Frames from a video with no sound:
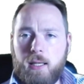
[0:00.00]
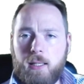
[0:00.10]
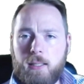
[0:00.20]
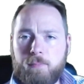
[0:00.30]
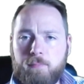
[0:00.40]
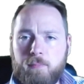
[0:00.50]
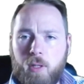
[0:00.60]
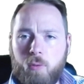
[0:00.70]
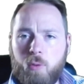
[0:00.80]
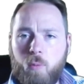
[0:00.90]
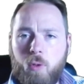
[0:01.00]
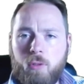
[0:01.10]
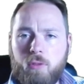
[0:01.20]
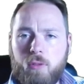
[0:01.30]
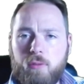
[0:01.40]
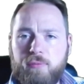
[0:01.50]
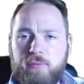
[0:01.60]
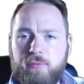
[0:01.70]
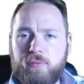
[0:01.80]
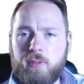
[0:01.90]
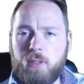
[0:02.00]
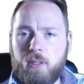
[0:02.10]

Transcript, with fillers: um, a reward of